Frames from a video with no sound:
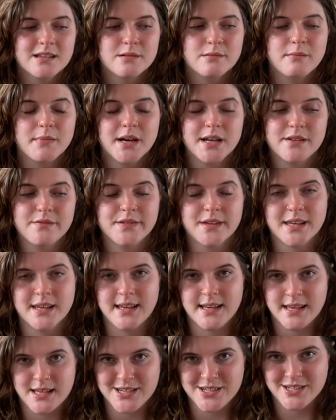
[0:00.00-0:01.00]

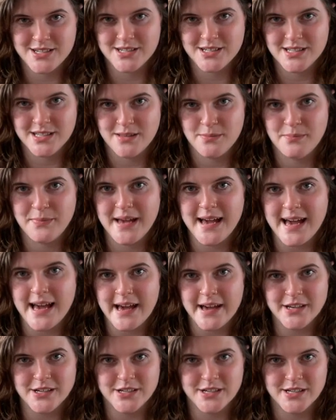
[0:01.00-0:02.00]
modification to the
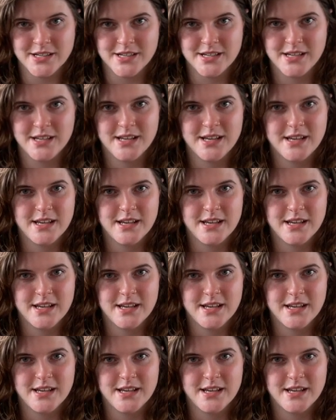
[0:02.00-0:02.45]
pattern